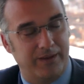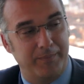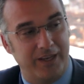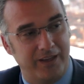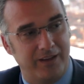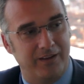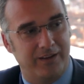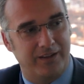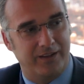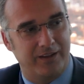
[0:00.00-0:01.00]
family
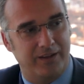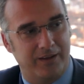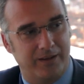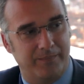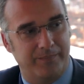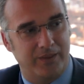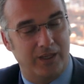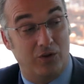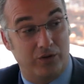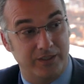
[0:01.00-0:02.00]
and
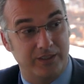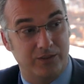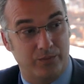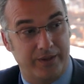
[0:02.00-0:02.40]
the luggage is